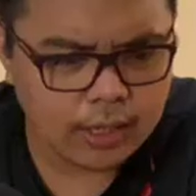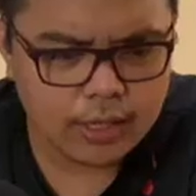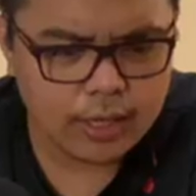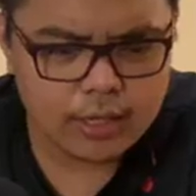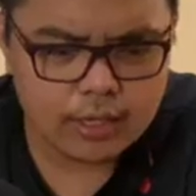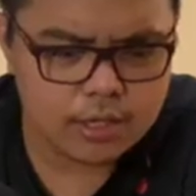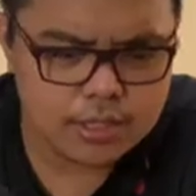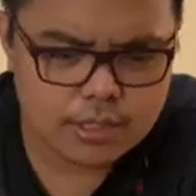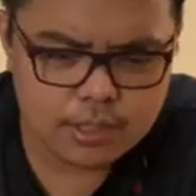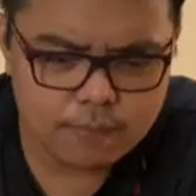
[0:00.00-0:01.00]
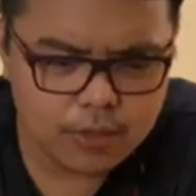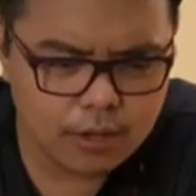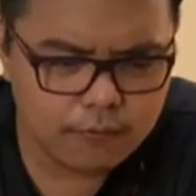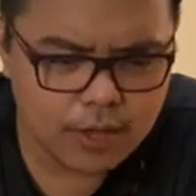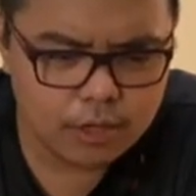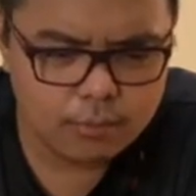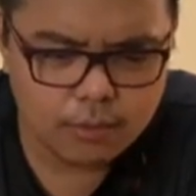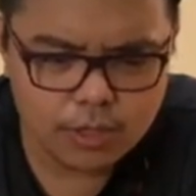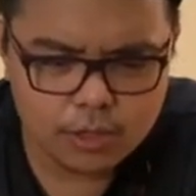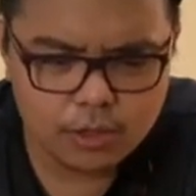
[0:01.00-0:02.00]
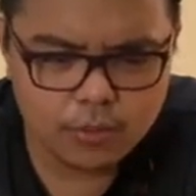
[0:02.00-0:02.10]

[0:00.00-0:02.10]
And there's something valuable in